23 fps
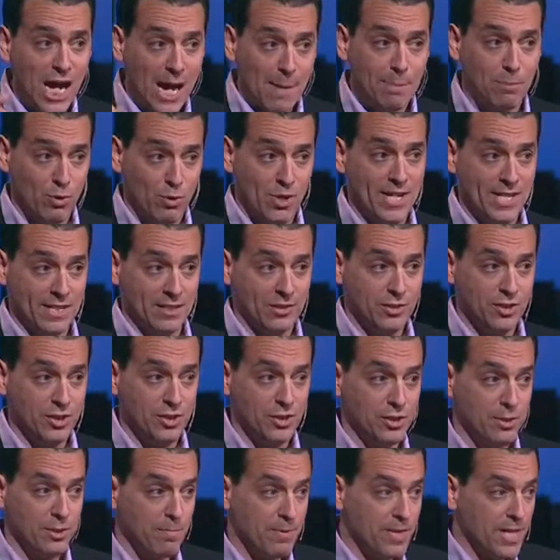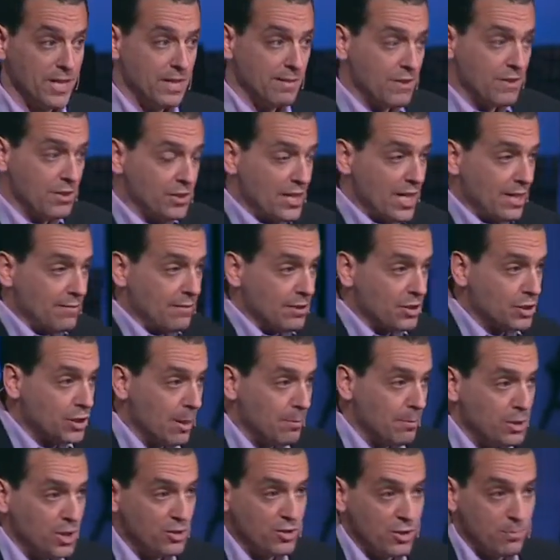operating system think of the set of
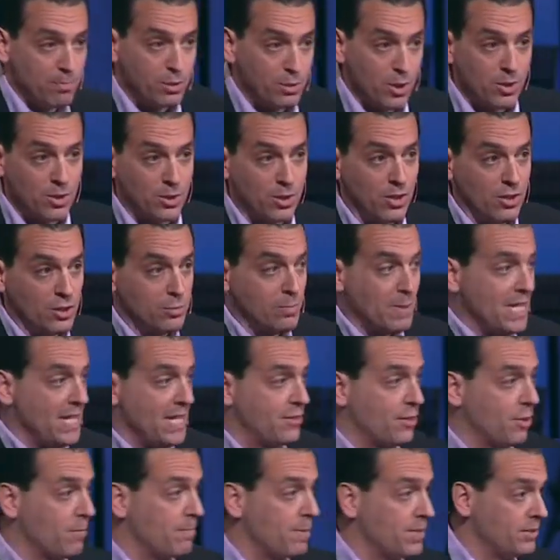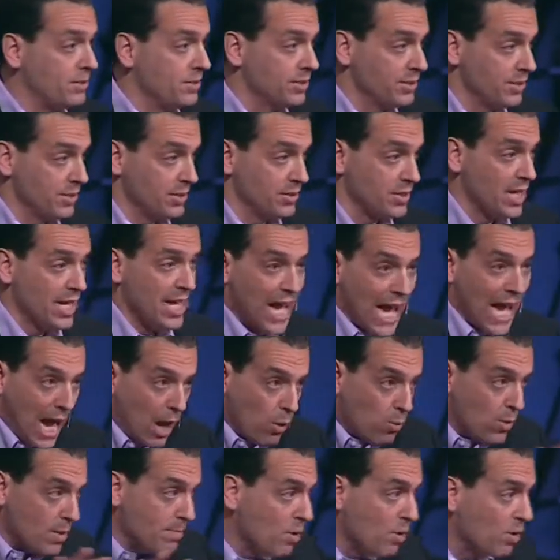assumptions and protocols beneath our businesses,
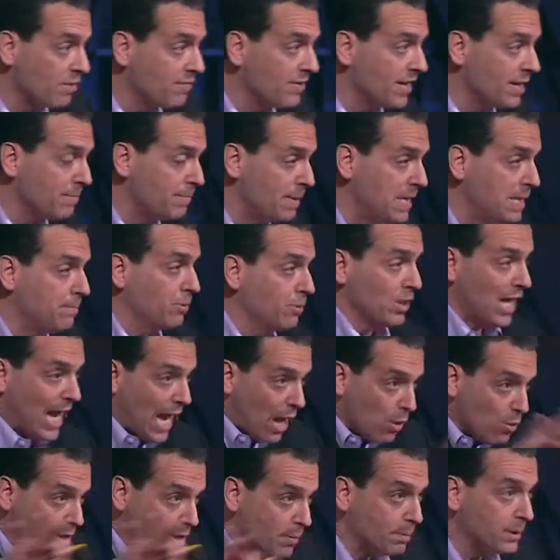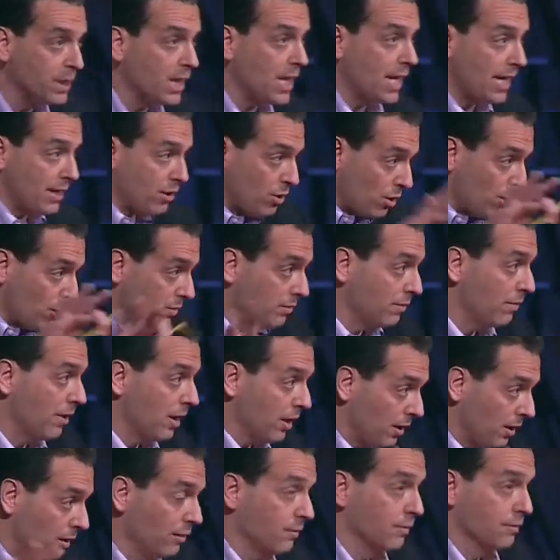how we motivate people, how we apply our,
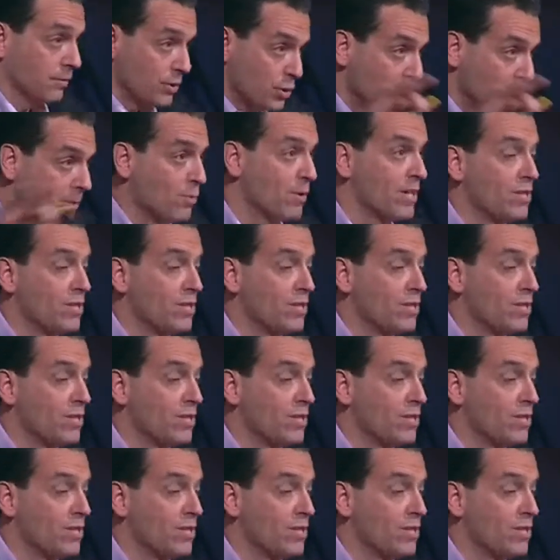our human